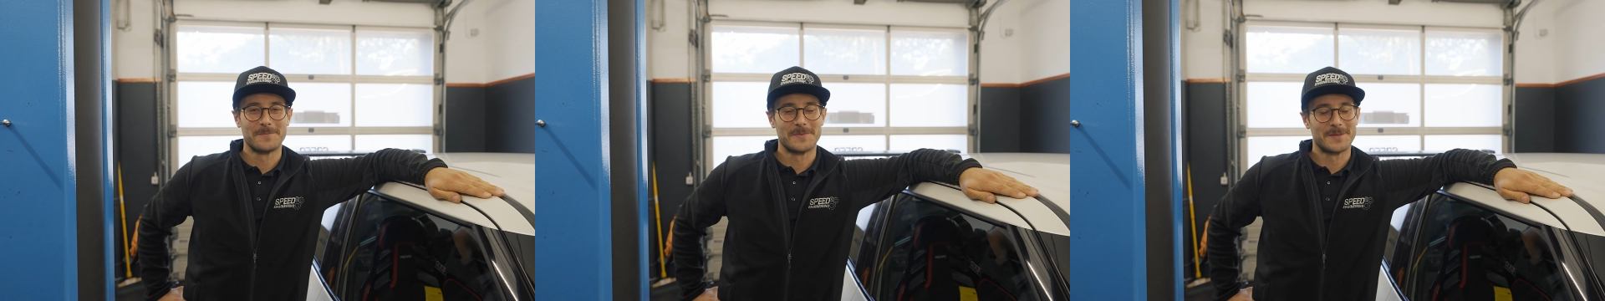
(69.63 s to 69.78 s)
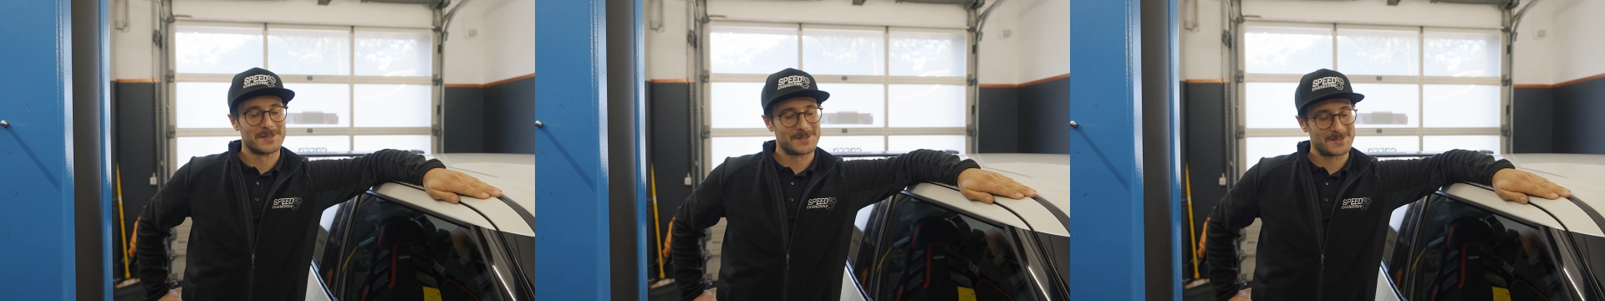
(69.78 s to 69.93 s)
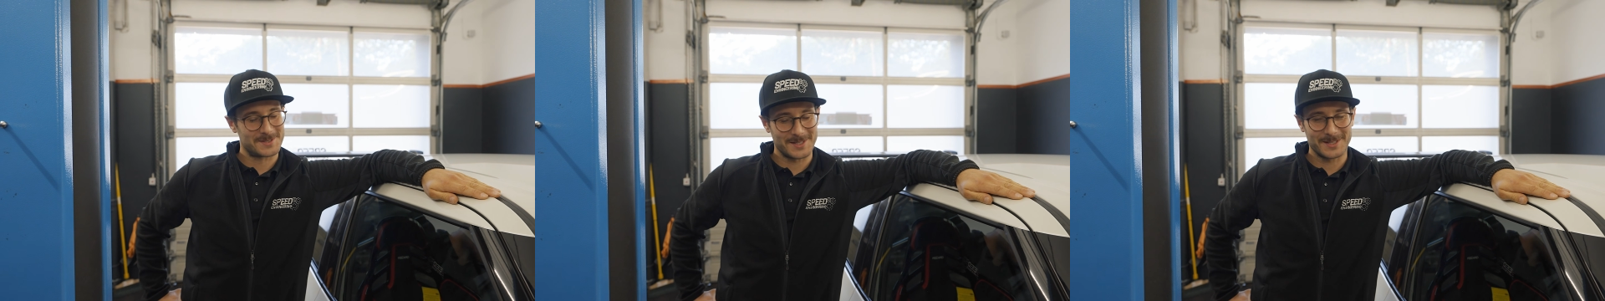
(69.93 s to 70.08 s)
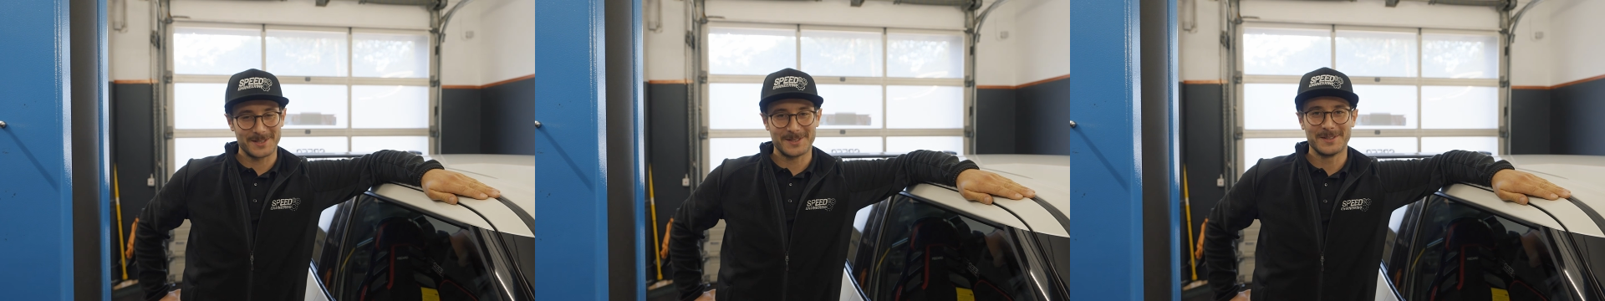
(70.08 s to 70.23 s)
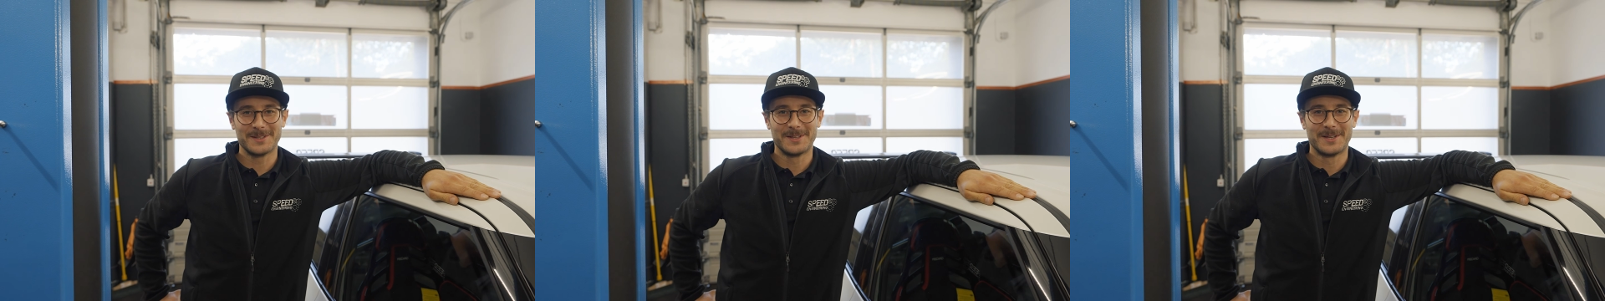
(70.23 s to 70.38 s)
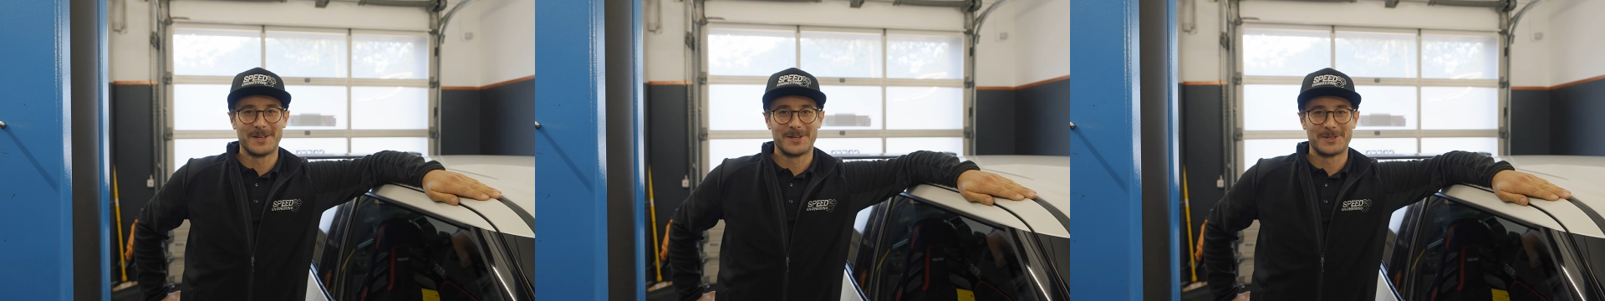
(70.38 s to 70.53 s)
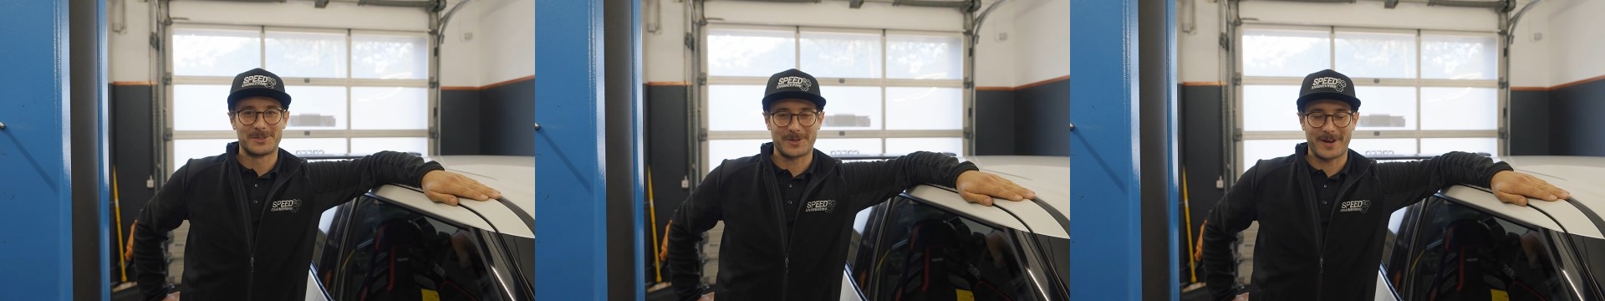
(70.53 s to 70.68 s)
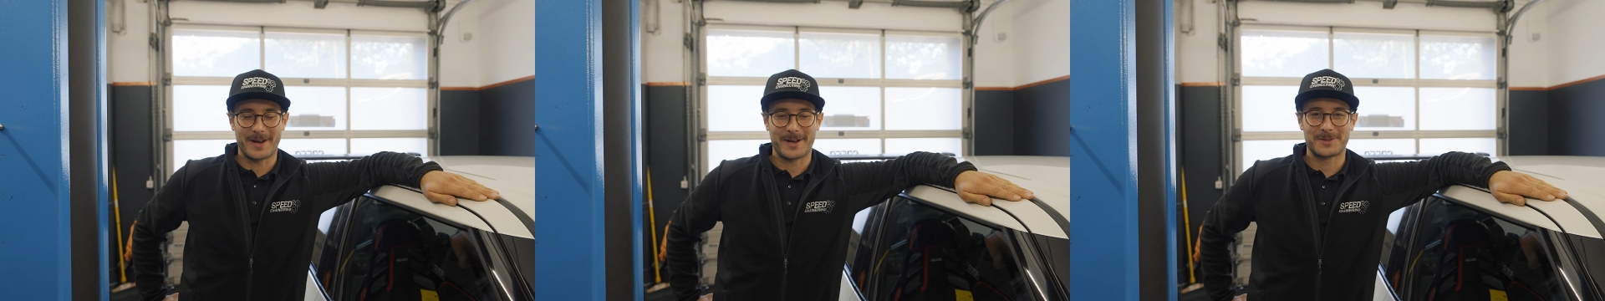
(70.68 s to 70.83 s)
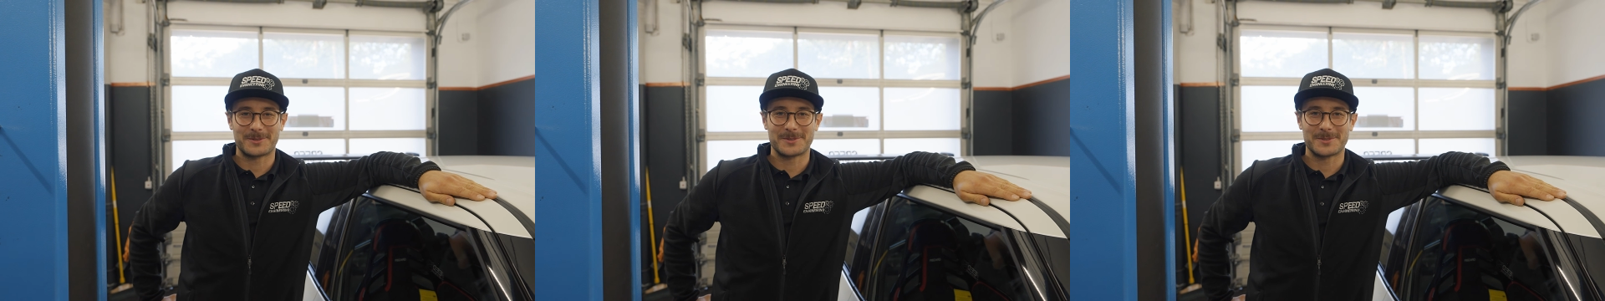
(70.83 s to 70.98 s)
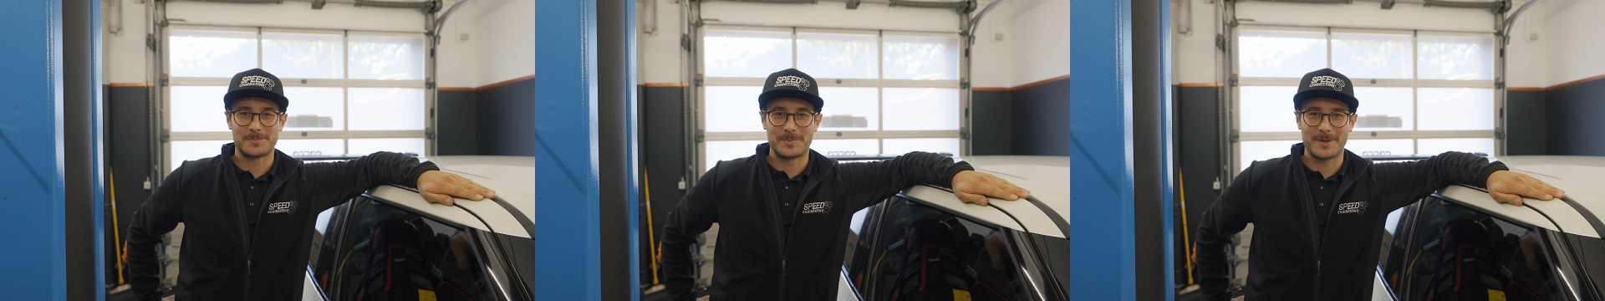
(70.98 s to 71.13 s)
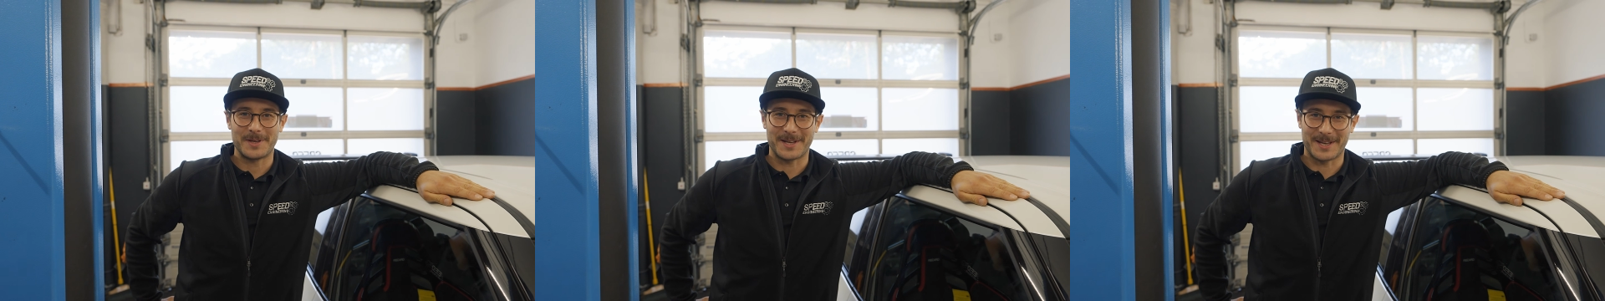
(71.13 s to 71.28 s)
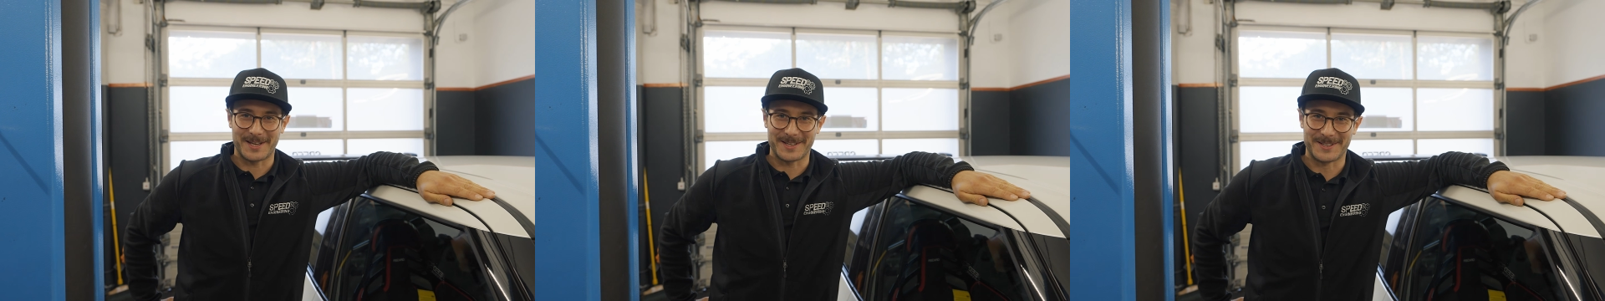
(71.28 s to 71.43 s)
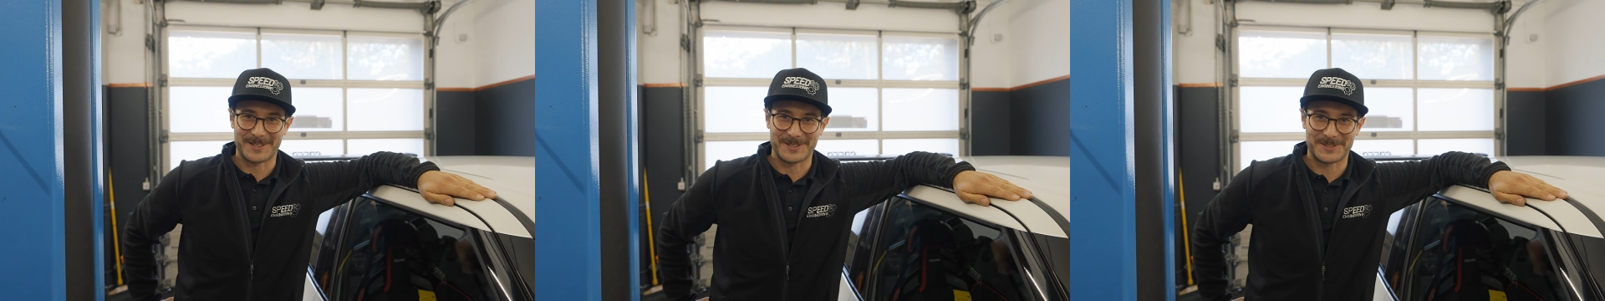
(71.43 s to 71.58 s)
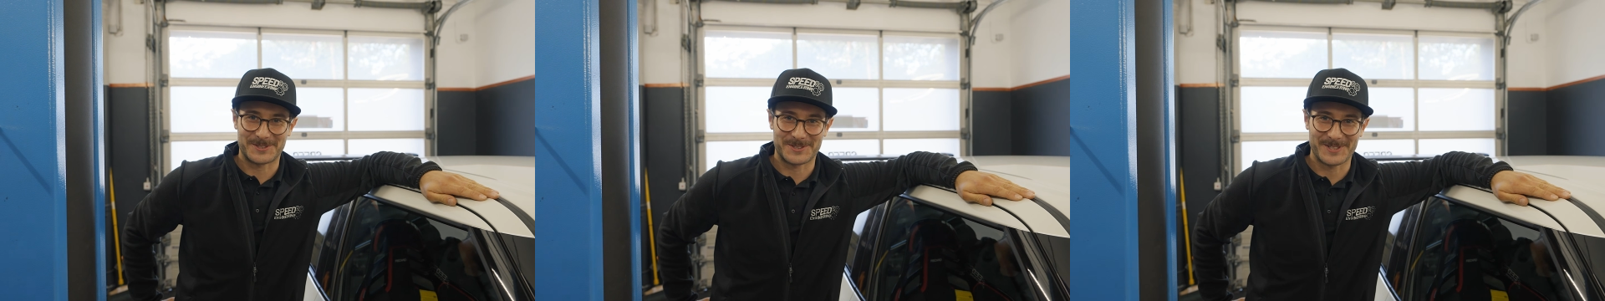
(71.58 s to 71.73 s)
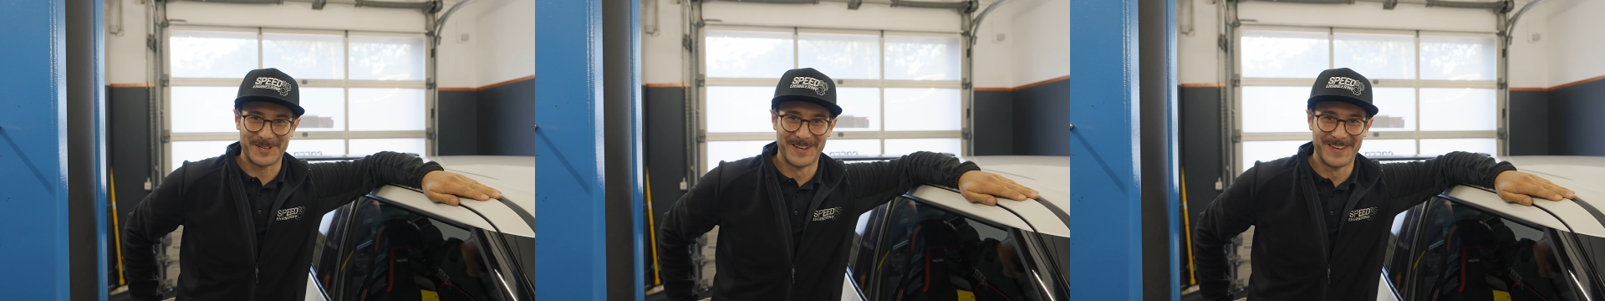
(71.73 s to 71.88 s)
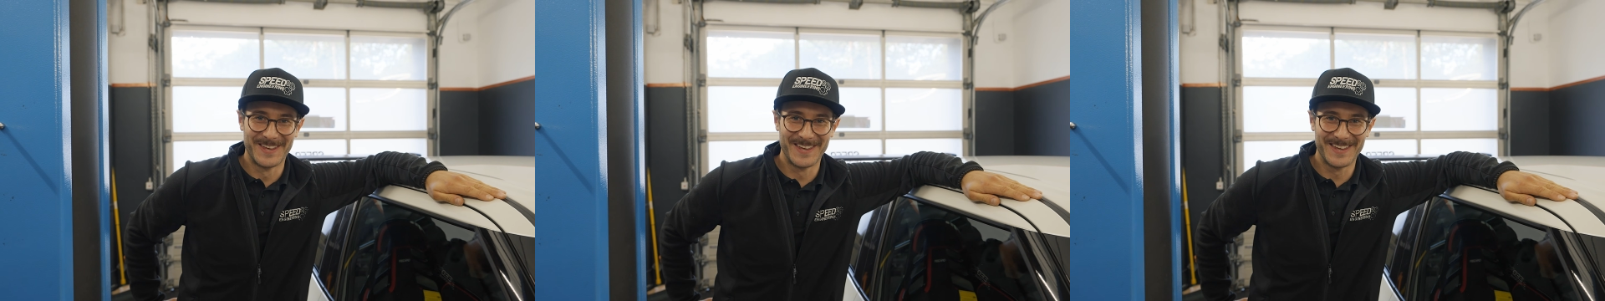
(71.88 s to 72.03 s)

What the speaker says: still trying to speak English.